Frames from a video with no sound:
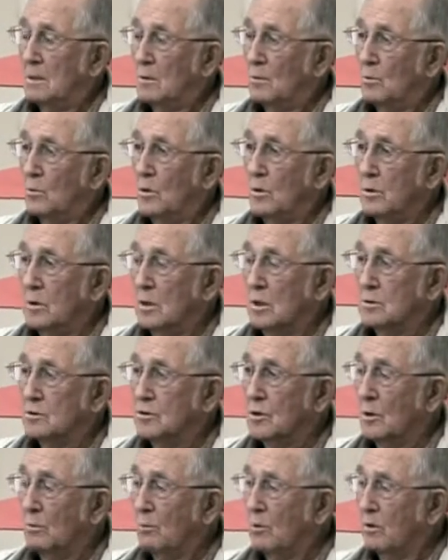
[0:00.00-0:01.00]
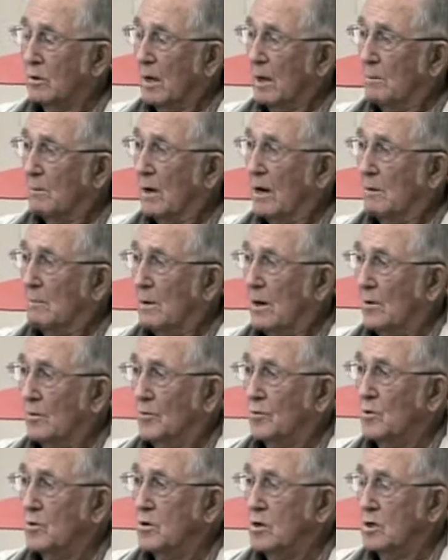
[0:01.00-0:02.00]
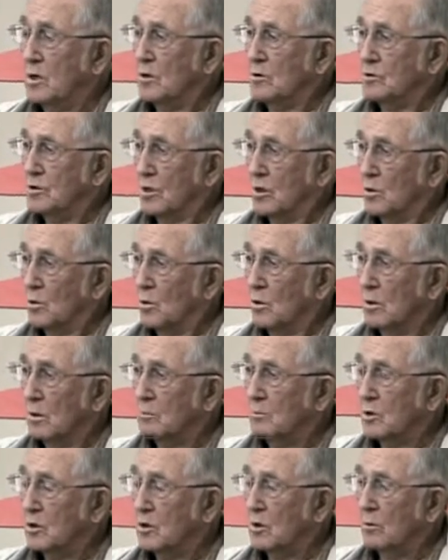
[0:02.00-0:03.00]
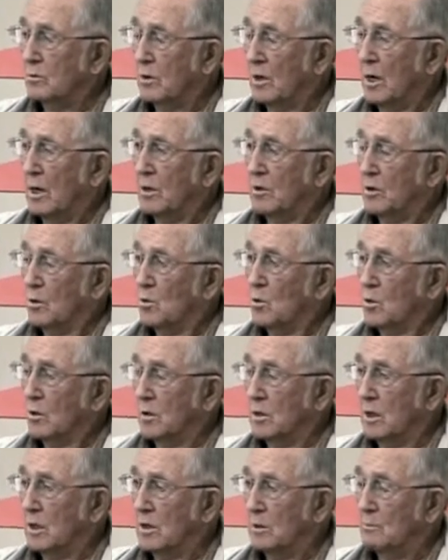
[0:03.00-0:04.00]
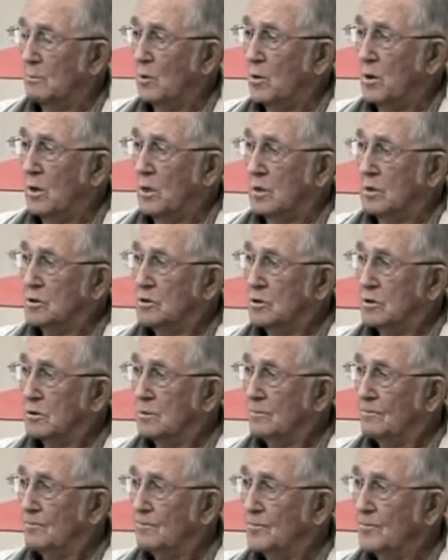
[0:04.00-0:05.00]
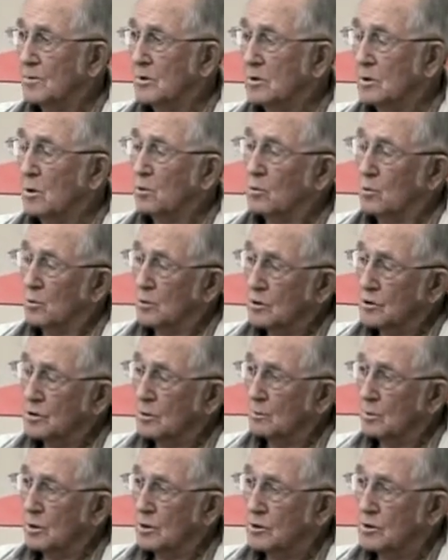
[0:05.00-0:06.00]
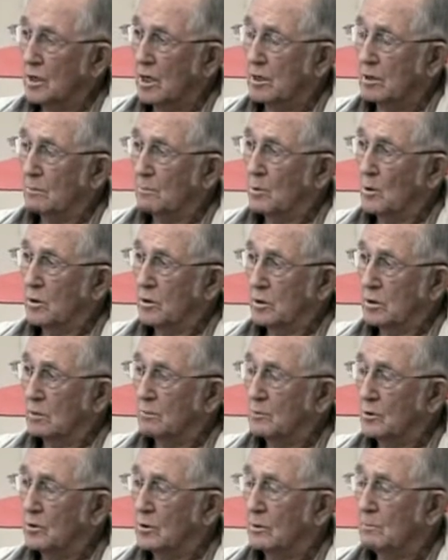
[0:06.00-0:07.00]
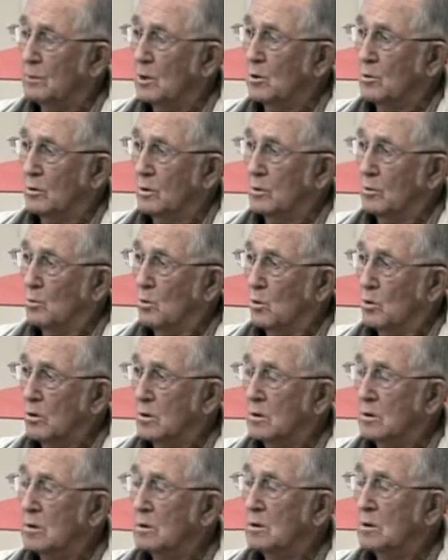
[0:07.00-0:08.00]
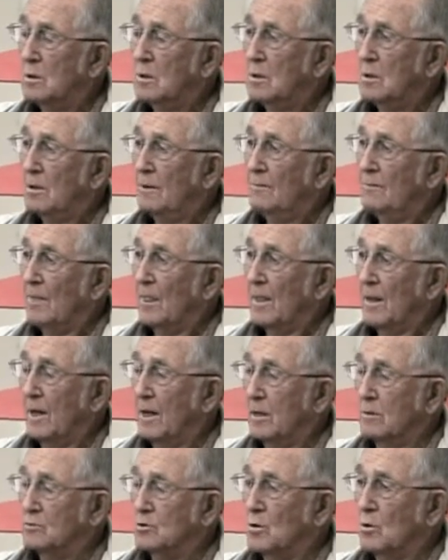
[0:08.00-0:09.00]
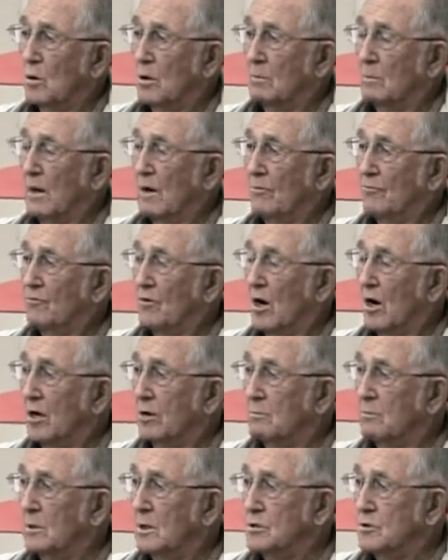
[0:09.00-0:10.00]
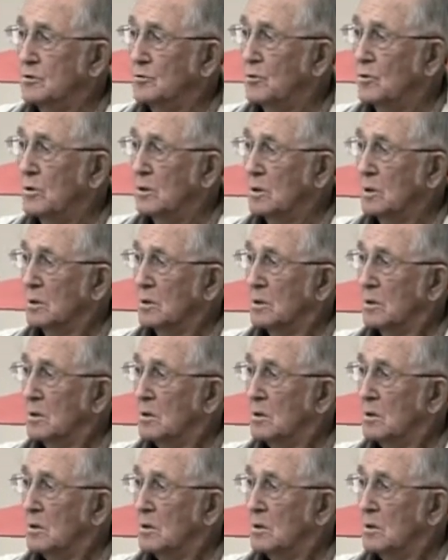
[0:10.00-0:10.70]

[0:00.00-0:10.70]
we uh, started, we had up there about three years in them. We'd go down to the Oregon Inlet Bridge, go across the bridge out to the marina and put the boat in the water. And it was only about five minutes around.